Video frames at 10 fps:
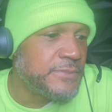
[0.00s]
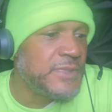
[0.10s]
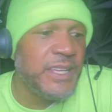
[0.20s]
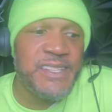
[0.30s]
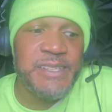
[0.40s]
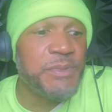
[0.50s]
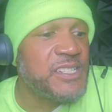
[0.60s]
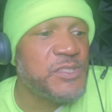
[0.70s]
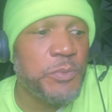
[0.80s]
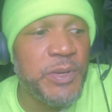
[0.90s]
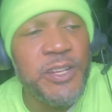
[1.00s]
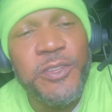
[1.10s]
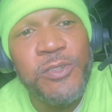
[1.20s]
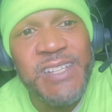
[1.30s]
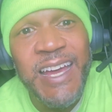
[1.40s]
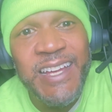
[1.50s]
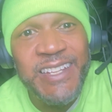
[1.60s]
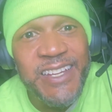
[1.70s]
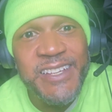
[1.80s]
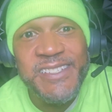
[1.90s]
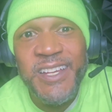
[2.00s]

simply just repeated those ideas.